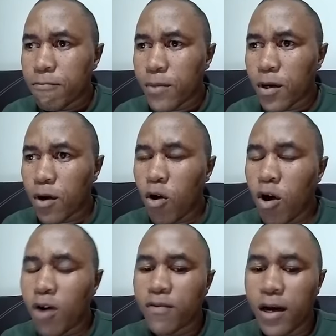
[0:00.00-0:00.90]
con,
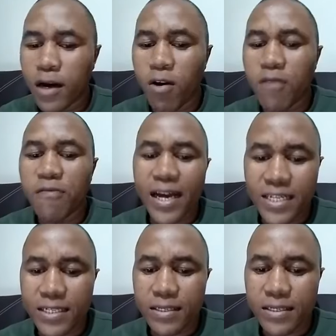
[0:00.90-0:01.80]
uh,
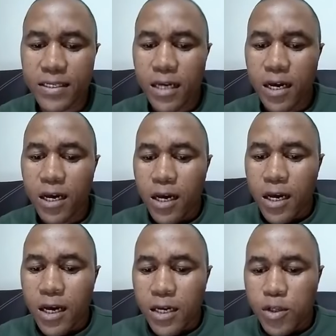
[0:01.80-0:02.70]
conventions
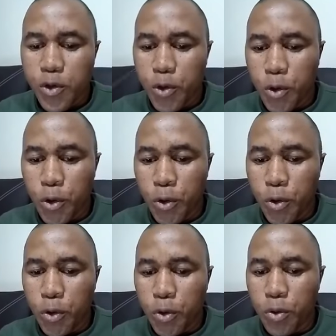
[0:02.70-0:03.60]

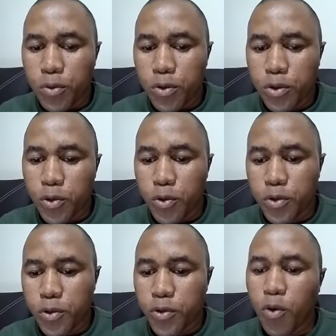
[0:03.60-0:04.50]
to, to,
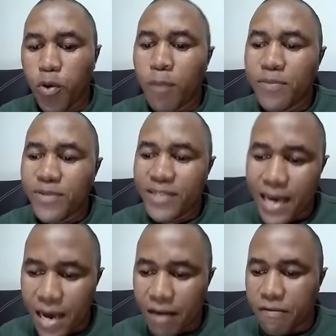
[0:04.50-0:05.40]
to, to
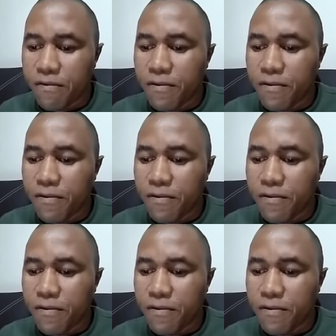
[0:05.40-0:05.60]
observe.